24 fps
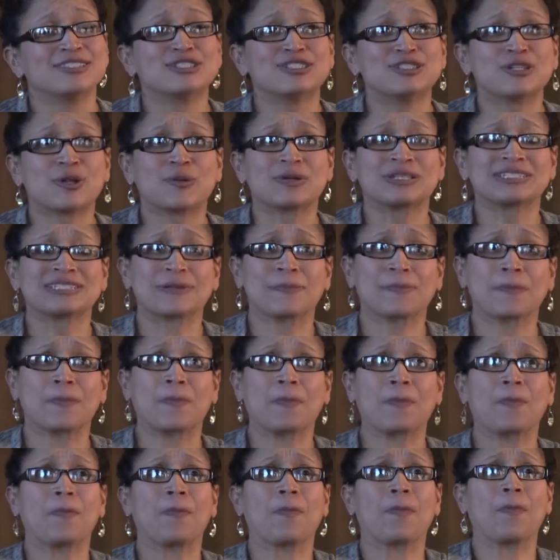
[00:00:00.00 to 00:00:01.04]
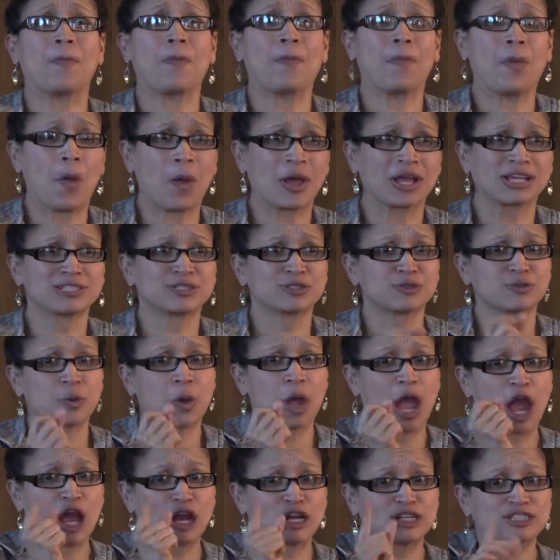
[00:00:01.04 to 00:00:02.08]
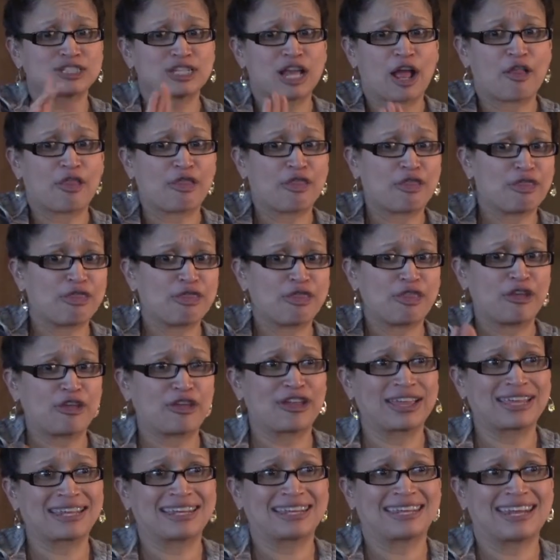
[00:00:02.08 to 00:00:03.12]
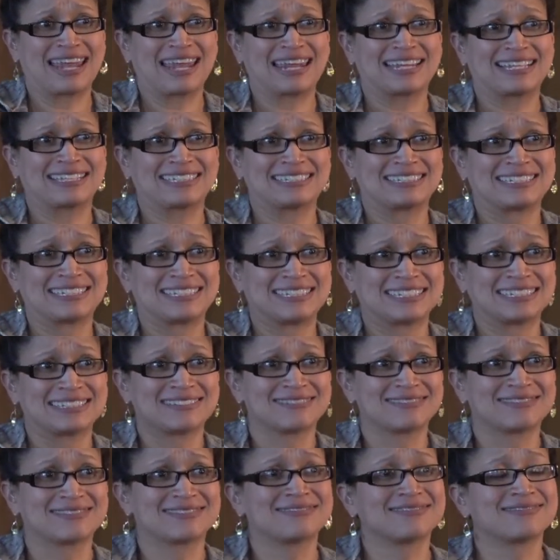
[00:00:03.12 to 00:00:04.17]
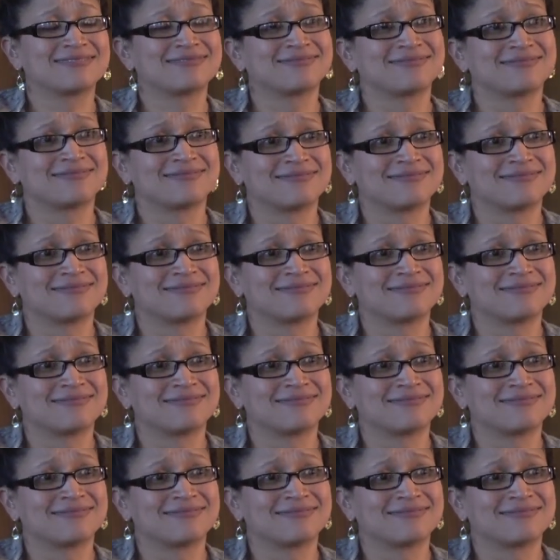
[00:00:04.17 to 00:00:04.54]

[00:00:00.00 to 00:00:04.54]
They have experienced multiple layers of oppression, and it's important to understand the